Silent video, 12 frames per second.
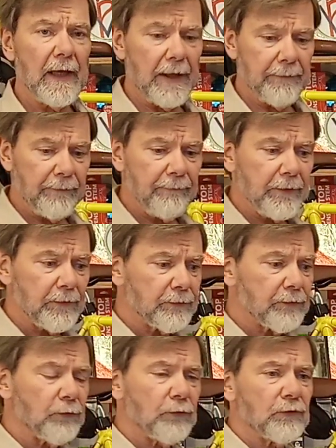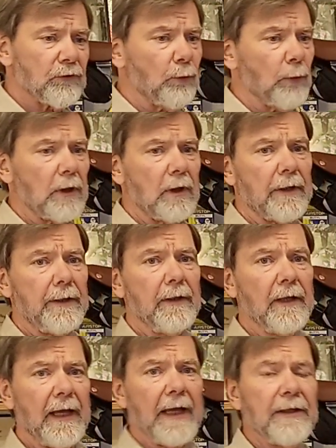If it feels too squirrely,
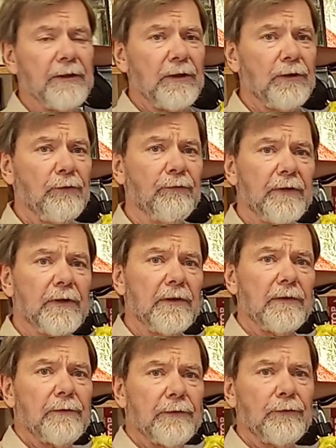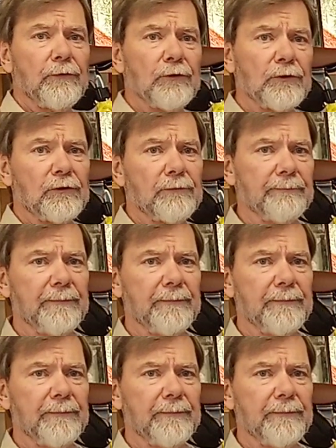and you feel you're